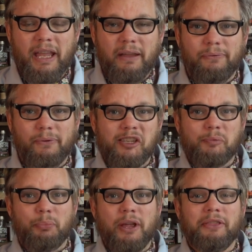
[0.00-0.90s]
if we
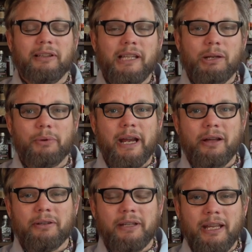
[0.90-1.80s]
spread the liquid out